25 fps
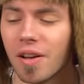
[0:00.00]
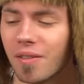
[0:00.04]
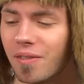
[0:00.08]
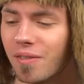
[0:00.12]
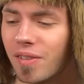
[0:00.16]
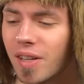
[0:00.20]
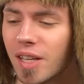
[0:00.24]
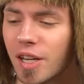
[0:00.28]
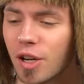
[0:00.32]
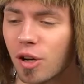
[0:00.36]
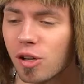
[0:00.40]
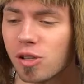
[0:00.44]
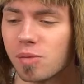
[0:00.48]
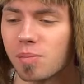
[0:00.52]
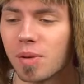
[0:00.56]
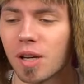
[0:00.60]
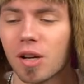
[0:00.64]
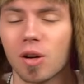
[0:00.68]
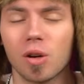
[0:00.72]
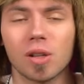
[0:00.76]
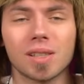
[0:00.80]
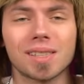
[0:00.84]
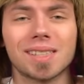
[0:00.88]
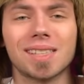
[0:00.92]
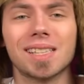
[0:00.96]
videos,
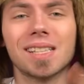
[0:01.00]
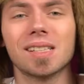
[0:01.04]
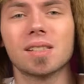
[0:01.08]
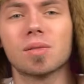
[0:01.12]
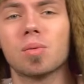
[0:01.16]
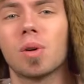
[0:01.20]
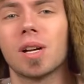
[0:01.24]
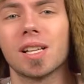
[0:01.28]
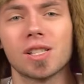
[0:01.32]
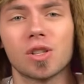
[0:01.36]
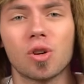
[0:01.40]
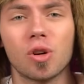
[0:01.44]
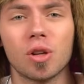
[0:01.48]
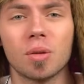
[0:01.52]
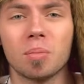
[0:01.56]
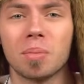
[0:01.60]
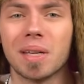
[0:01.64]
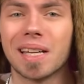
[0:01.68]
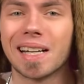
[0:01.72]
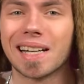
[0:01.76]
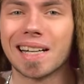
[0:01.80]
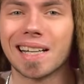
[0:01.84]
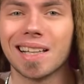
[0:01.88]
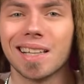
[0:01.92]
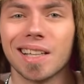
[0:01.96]
because this one's gonna
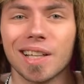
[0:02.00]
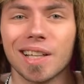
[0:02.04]
be really